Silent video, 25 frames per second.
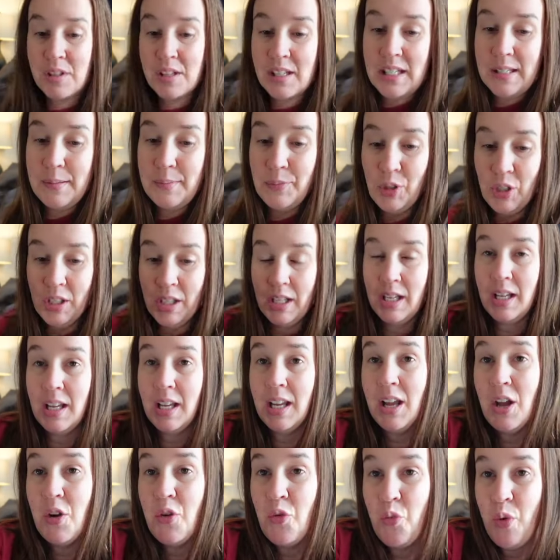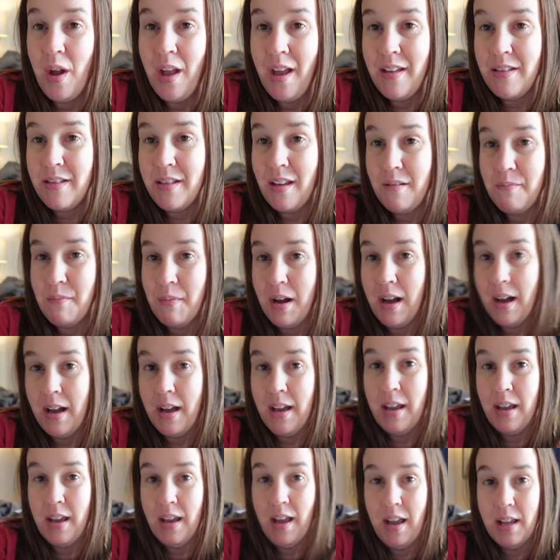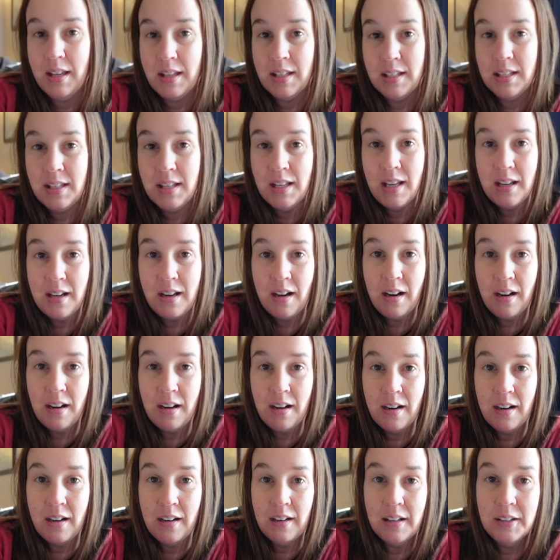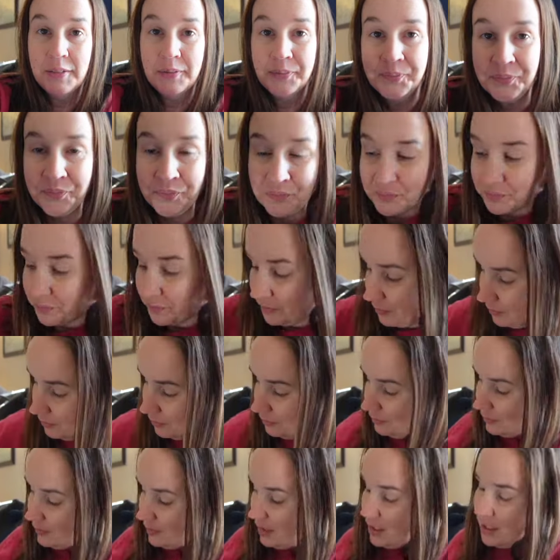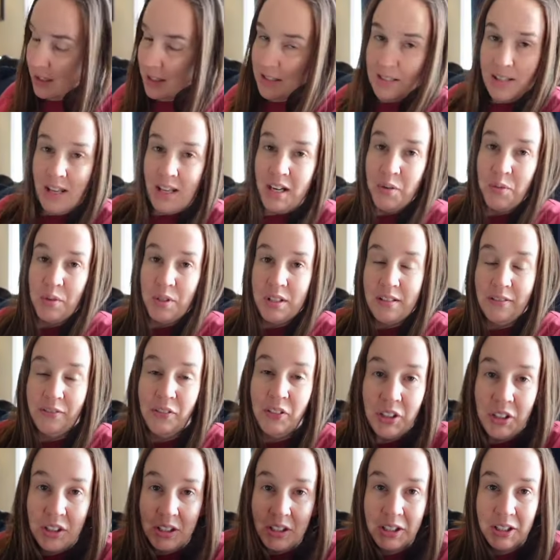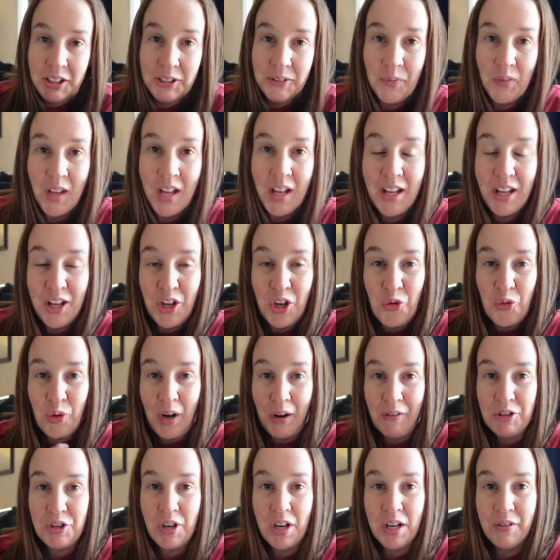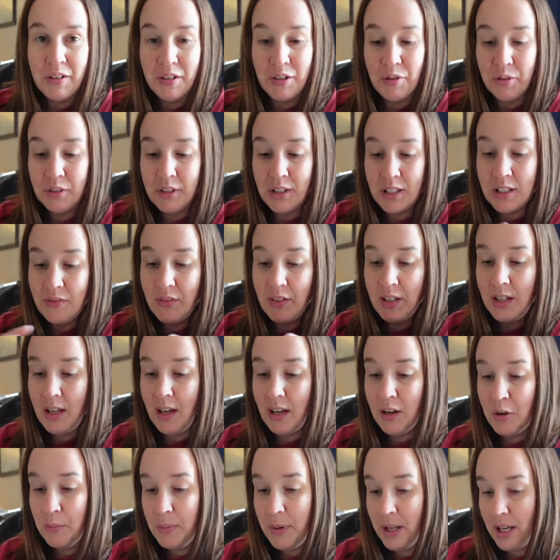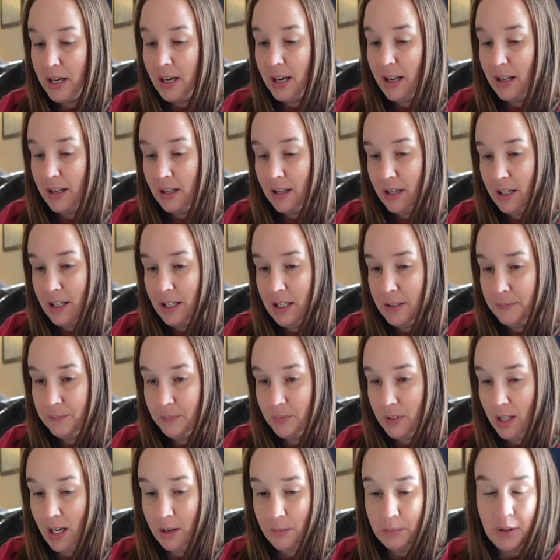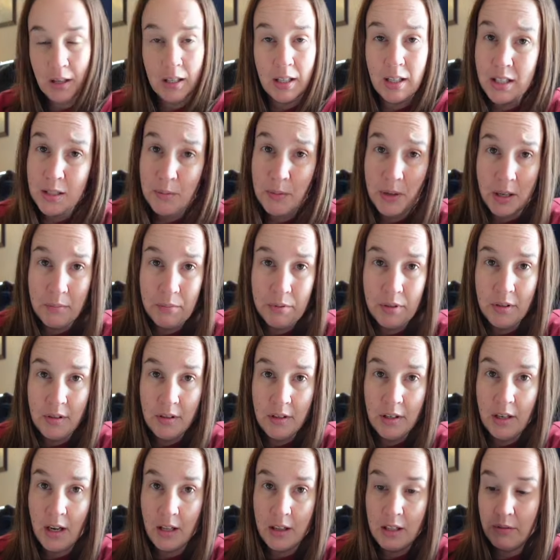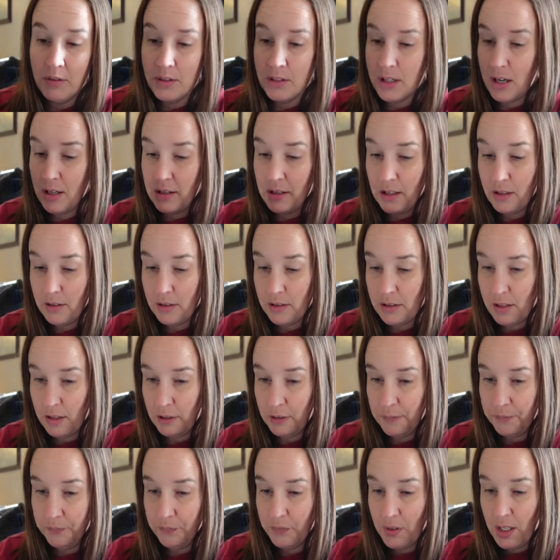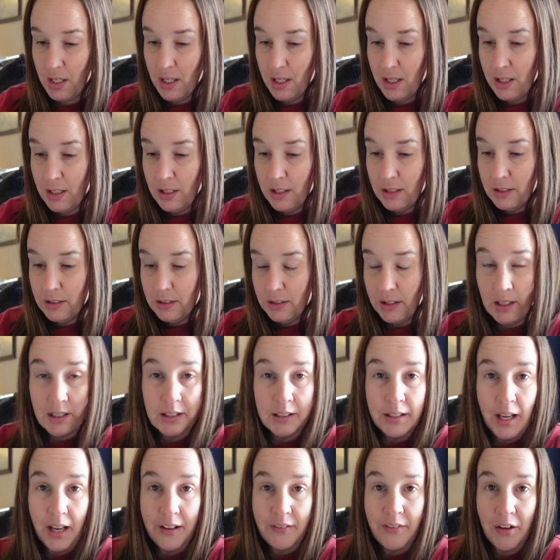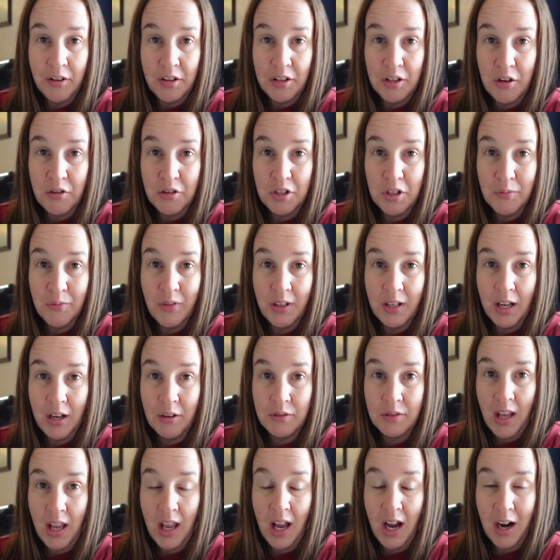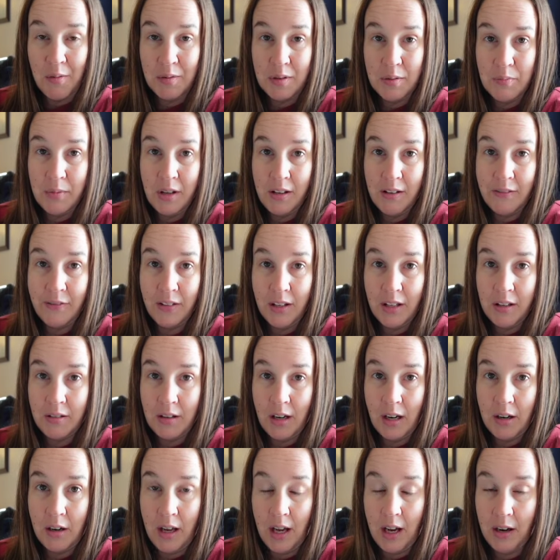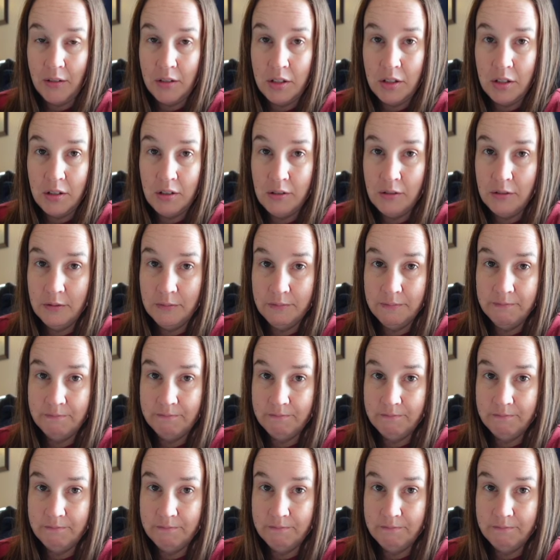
this morning with my SD card. It said it was full when I was trying to record this video, but then I plugged it into my computer and nothing was on there. So luckily I found a YouTube video that helped me figure out how to